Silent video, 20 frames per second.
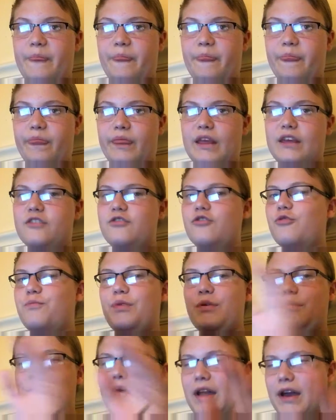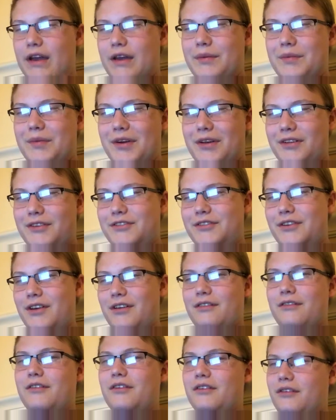Let's just put my email address,
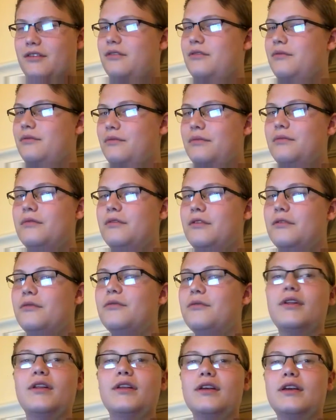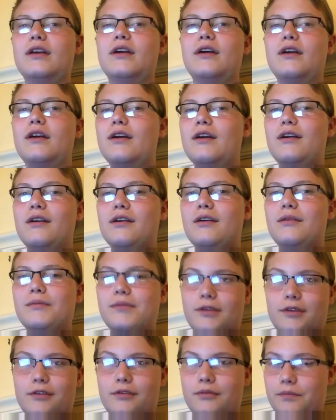because who really
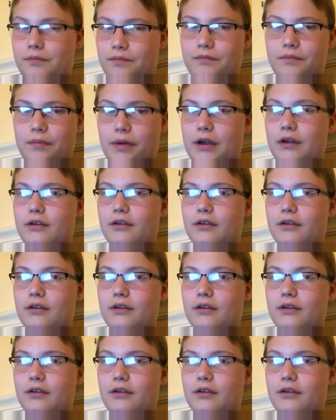is a parent?